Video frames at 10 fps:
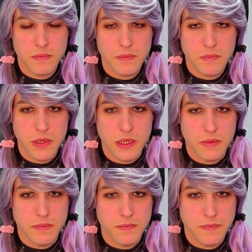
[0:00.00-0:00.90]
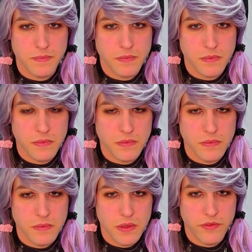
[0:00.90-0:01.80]
We
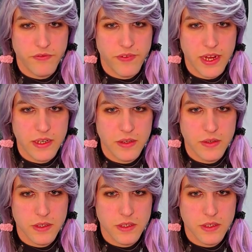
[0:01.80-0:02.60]
in fact could,